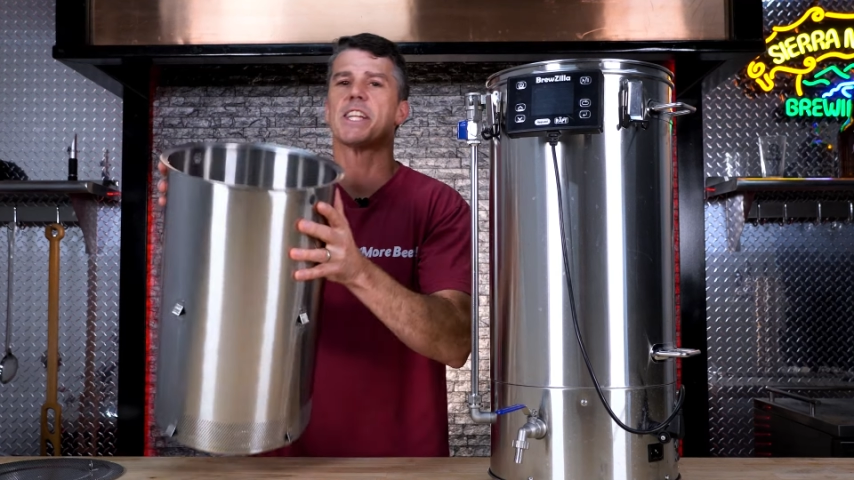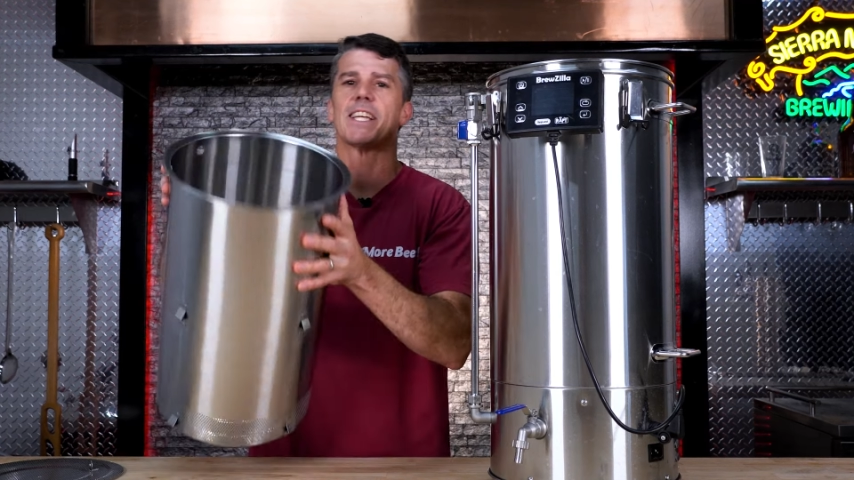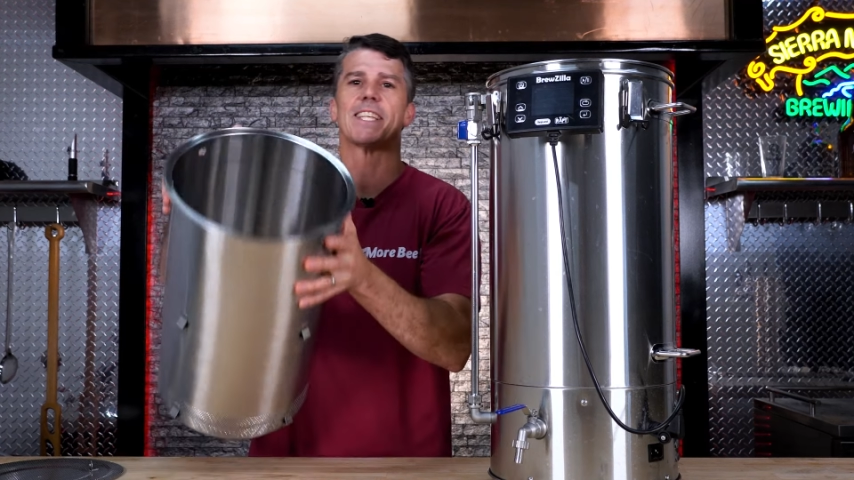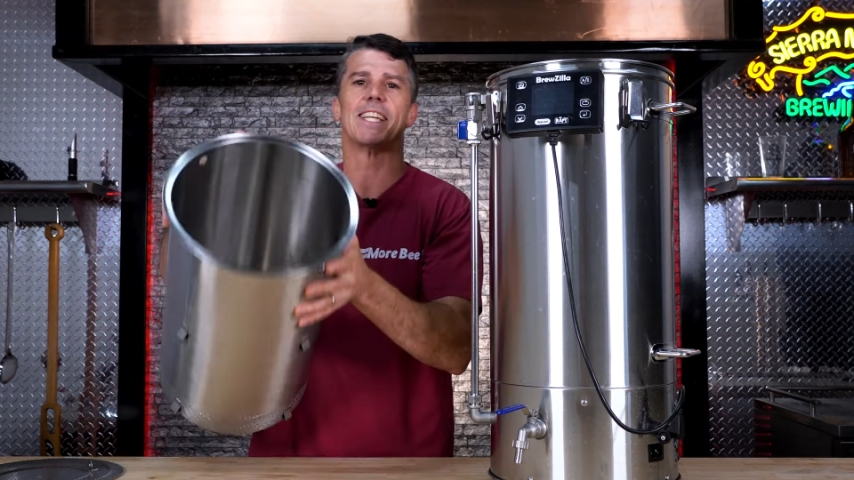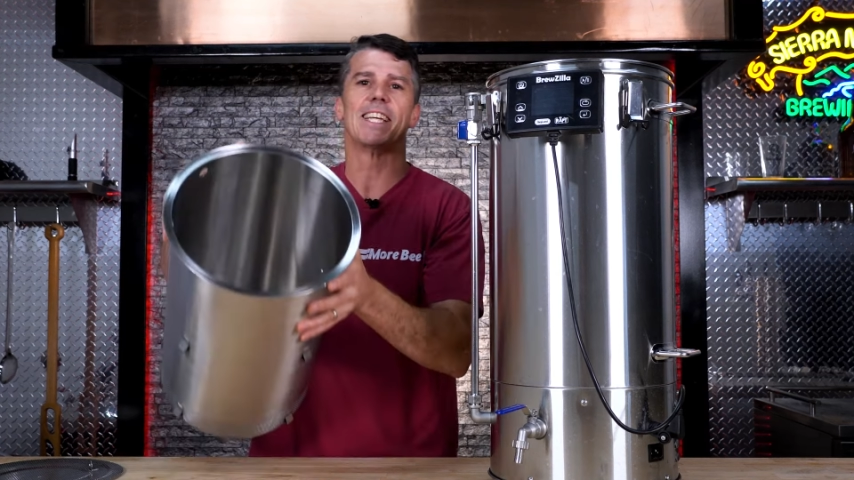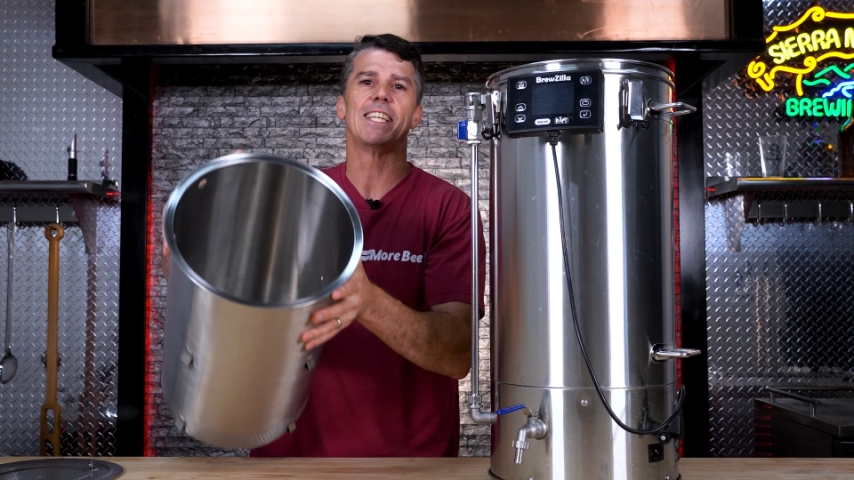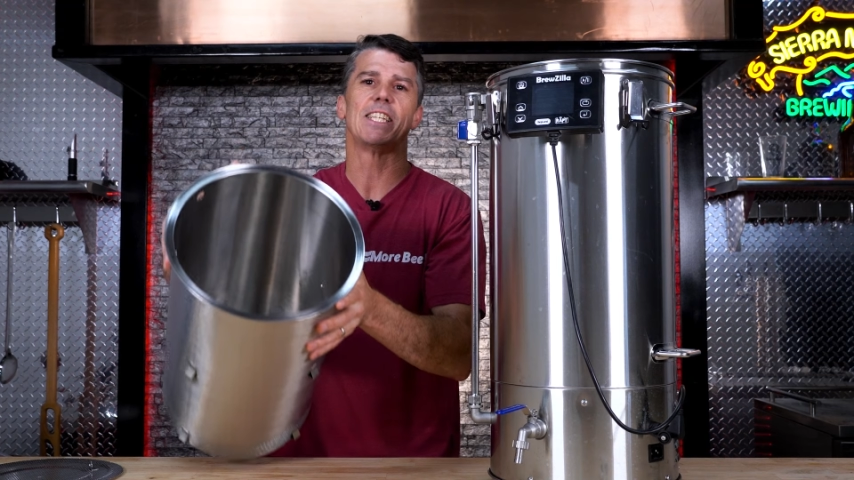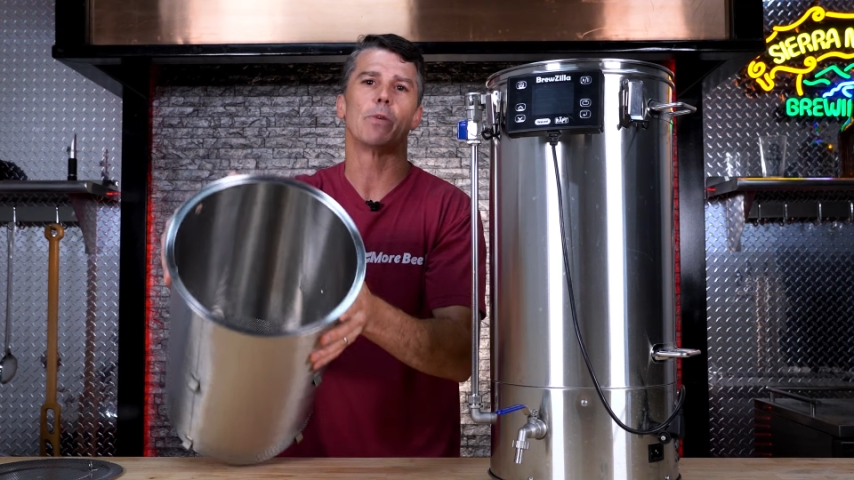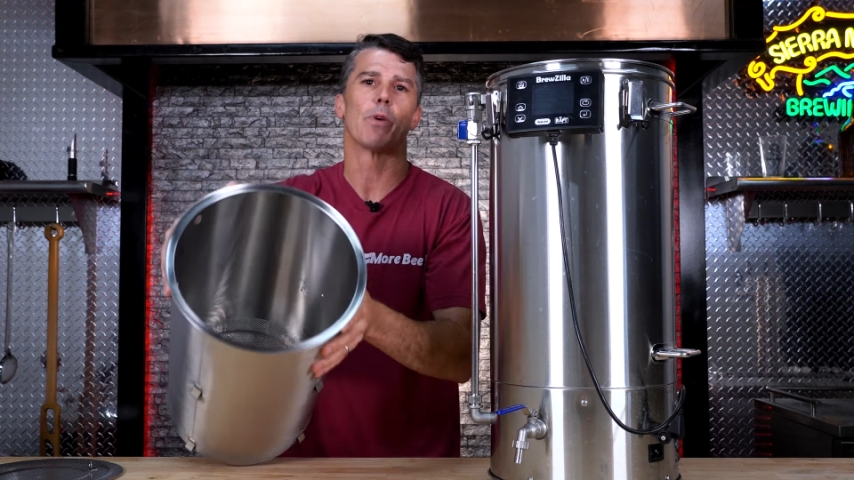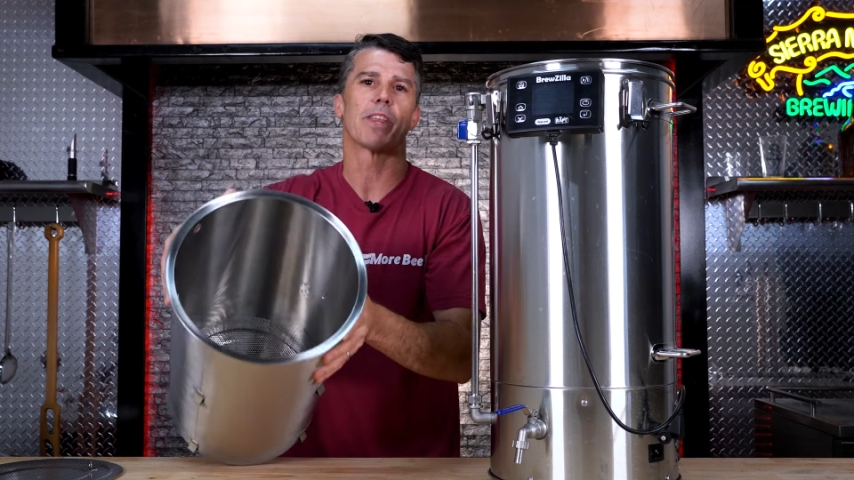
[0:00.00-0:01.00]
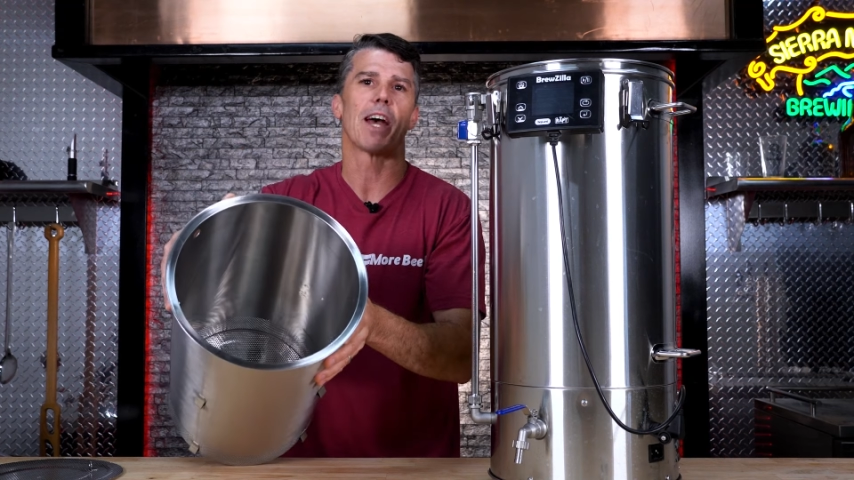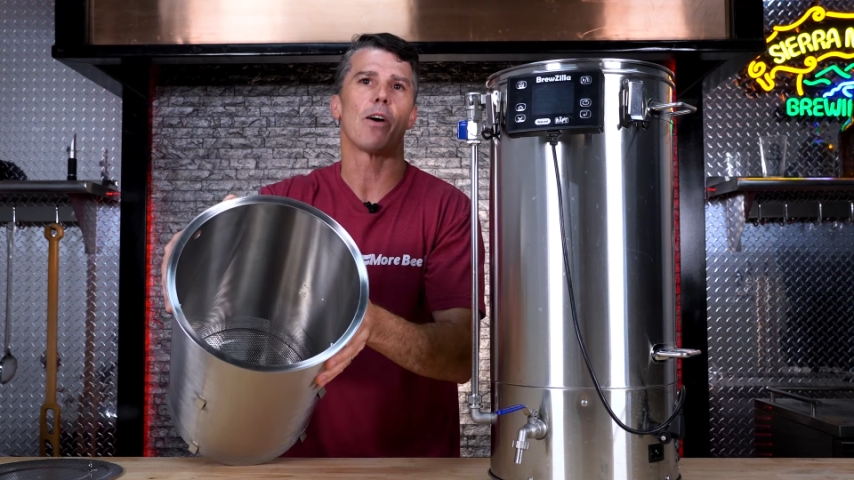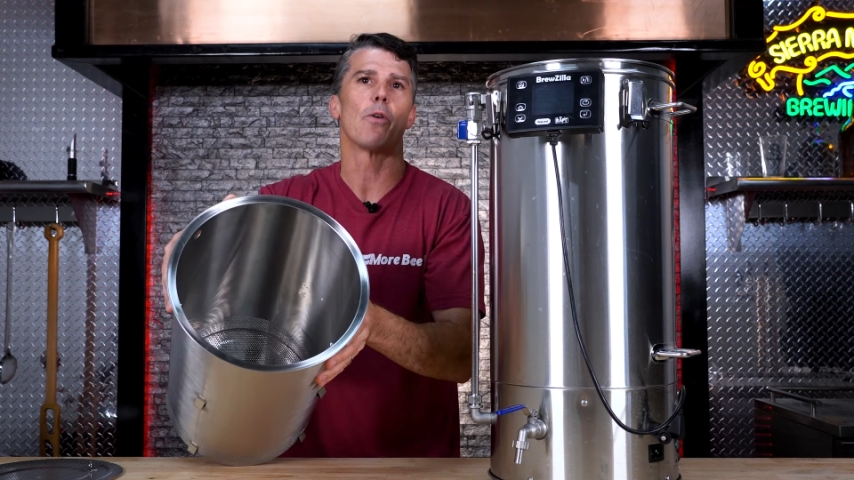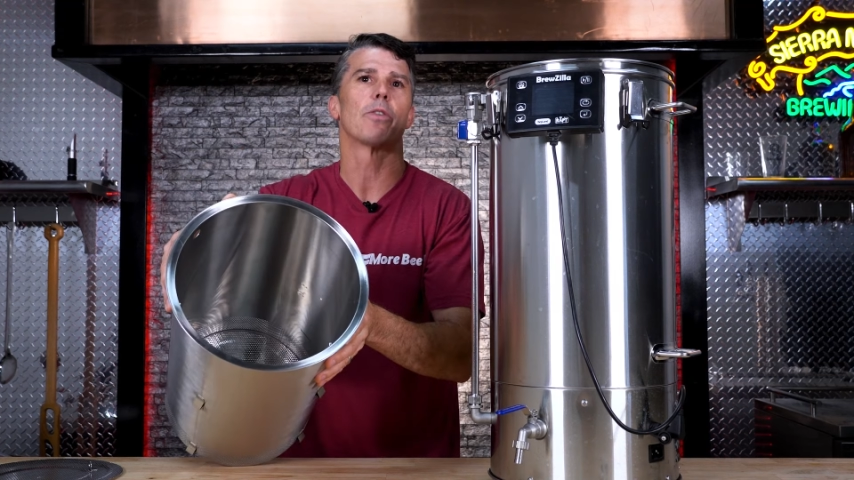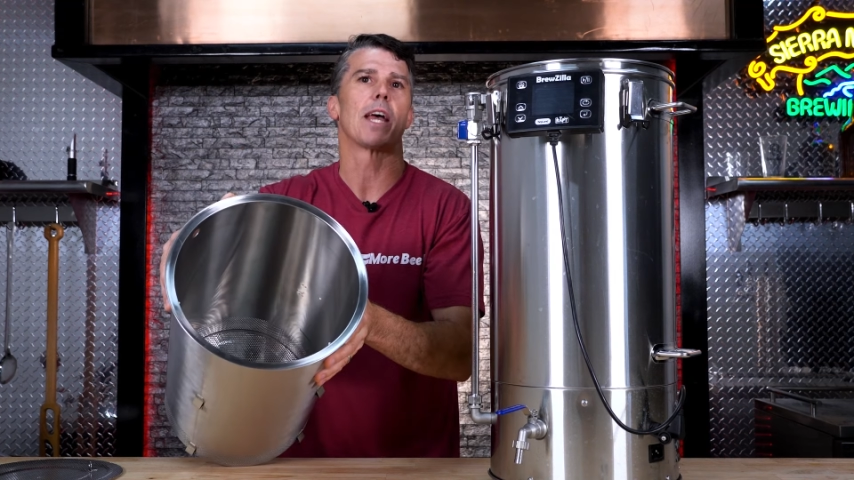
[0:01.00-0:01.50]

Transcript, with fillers: nice and easy without